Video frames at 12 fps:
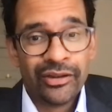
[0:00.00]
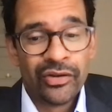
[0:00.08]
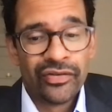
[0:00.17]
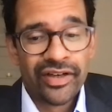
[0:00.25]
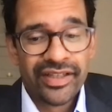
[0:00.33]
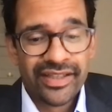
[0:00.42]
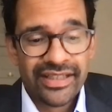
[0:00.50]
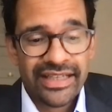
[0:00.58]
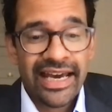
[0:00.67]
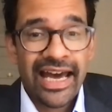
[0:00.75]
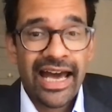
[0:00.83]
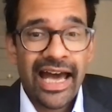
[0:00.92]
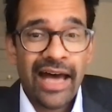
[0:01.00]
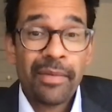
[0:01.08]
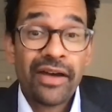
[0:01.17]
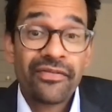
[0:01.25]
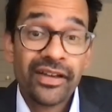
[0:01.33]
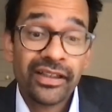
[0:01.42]
University, and
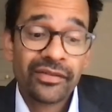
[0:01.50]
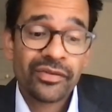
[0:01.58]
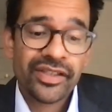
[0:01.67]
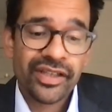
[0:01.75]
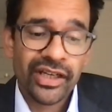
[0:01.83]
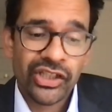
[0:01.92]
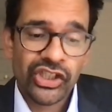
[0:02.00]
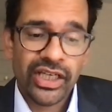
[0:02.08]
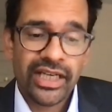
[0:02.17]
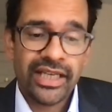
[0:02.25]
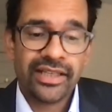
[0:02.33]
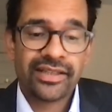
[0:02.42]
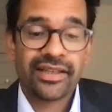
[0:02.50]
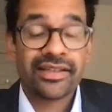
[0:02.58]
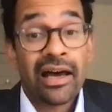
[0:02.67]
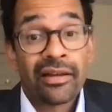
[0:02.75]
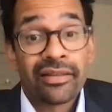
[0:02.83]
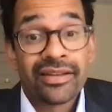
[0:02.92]
my field of research is
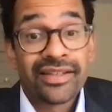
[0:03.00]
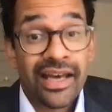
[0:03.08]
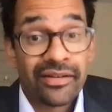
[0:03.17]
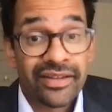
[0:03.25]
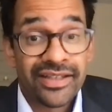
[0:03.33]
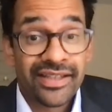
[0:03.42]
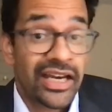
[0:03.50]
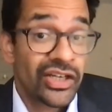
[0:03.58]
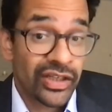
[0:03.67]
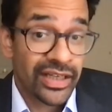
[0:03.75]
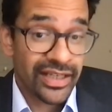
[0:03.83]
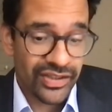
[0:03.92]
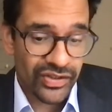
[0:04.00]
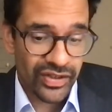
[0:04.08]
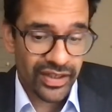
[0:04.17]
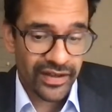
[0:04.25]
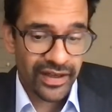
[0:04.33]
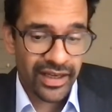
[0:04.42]
South and Southeast Asian
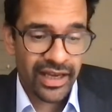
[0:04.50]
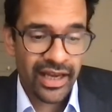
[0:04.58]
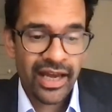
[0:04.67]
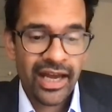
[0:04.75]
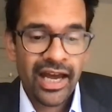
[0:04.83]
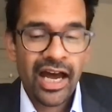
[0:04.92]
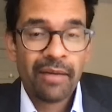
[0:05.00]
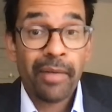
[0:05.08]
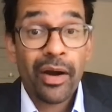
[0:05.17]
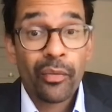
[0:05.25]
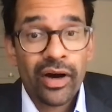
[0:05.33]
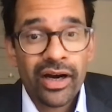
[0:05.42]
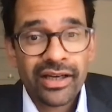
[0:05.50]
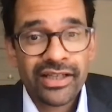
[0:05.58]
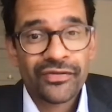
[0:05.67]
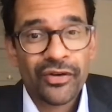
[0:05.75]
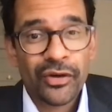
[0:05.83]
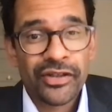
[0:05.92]
history. My work has
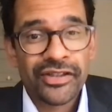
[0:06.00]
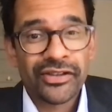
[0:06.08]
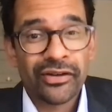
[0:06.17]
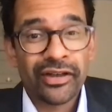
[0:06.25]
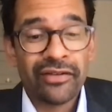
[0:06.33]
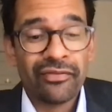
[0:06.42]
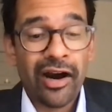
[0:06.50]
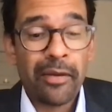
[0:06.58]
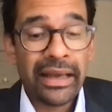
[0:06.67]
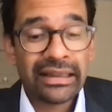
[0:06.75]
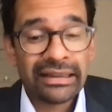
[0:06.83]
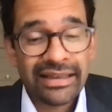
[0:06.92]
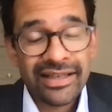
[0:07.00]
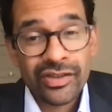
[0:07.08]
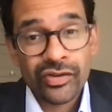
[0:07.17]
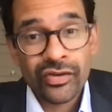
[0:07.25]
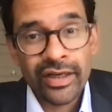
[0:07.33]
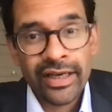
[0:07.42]
focused on environmental
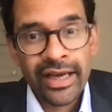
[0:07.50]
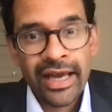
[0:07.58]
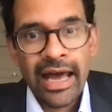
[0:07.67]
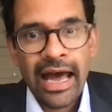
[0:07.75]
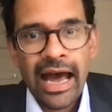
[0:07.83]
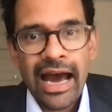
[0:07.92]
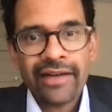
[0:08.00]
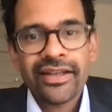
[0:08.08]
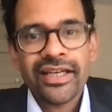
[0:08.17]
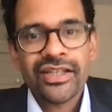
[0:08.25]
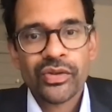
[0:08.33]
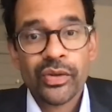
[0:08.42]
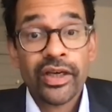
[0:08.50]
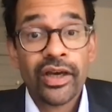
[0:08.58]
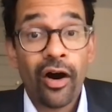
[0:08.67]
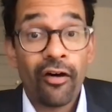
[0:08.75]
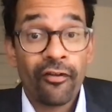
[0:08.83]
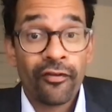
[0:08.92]
history and the history
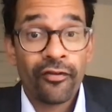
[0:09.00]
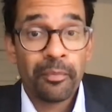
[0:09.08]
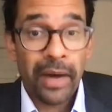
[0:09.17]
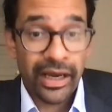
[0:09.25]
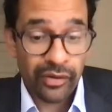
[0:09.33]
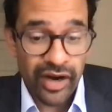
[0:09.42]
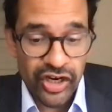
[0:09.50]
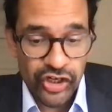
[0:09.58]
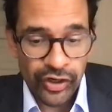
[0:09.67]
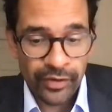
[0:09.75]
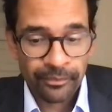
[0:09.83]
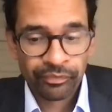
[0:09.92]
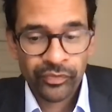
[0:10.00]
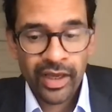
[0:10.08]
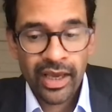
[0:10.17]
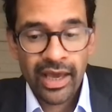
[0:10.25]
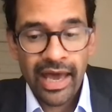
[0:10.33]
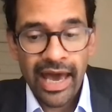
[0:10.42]
of migration,
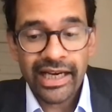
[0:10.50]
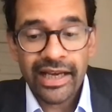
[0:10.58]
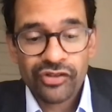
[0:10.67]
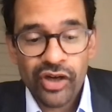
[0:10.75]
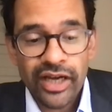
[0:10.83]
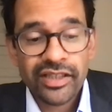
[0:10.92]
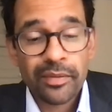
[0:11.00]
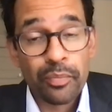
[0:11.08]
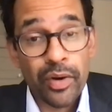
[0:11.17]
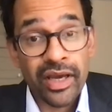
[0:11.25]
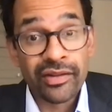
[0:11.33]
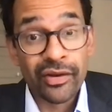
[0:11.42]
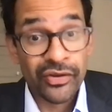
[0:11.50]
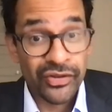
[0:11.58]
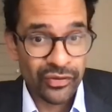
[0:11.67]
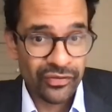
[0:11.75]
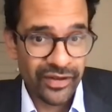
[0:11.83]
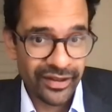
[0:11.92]
and I've tried to bring those
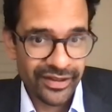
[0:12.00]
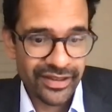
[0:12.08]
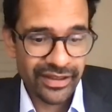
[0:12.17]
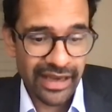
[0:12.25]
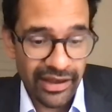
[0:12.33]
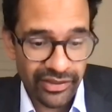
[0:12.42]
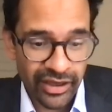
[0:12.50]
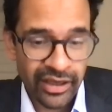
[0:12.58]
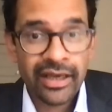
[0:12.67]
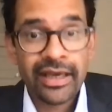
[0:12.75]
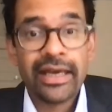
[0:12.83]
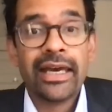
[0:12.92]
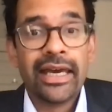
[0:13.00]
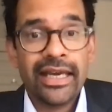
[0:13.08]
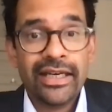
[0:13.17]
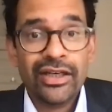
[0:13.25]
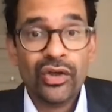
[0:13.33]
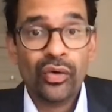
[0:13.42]
two fields together
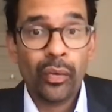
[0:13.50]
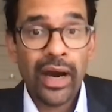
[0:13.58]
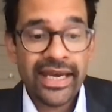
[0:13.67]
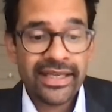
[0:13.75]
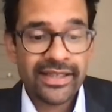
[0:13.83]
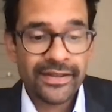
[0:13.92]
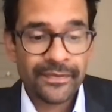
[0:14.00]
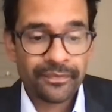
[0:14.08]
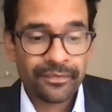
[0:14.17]
in new ways.